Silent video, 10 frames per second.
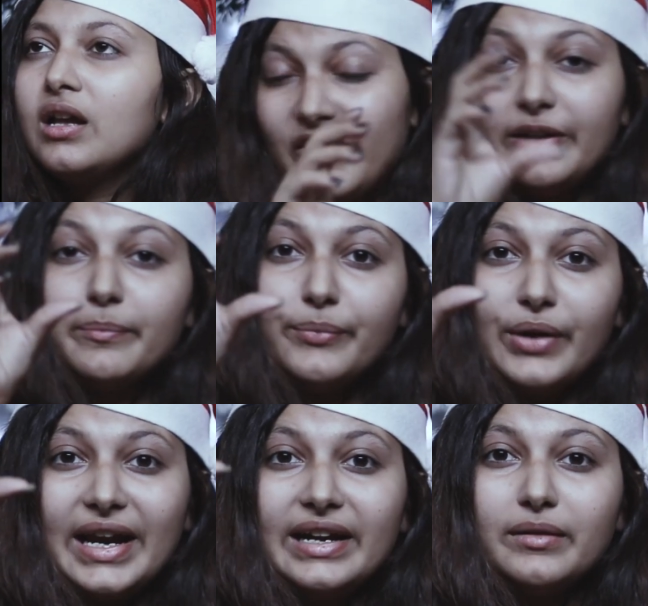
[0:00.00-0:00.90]
the very
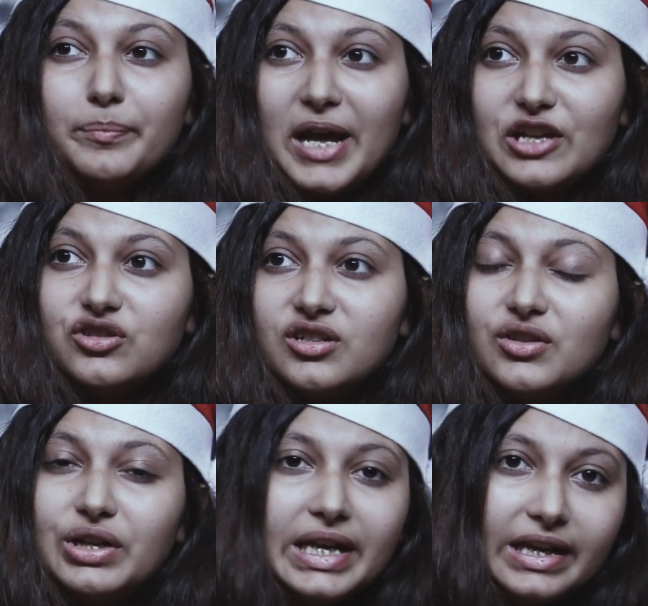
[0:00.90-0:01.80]
bright
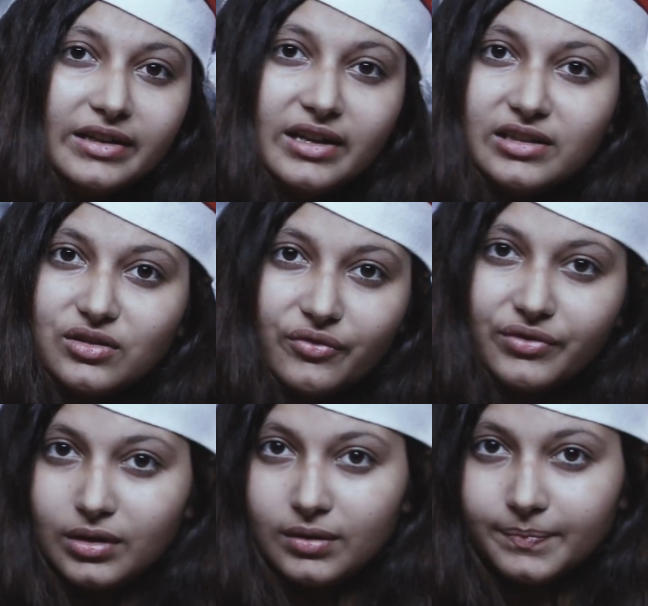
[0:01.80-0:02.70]
patches or areas
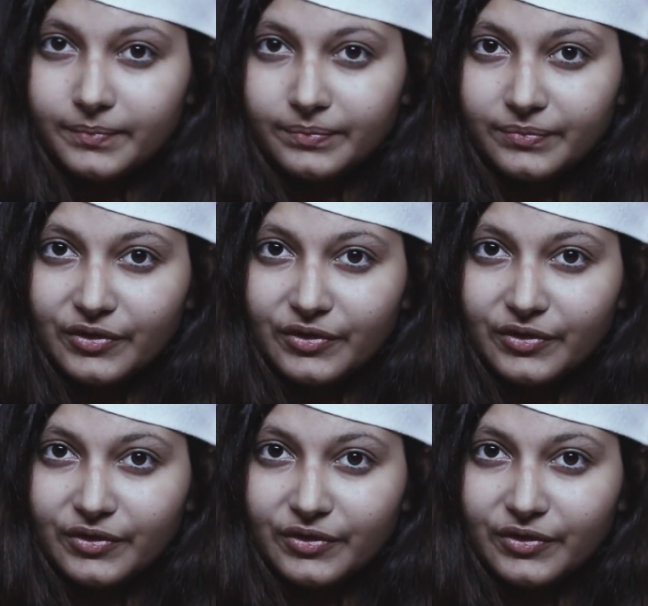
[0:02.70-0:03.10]
of the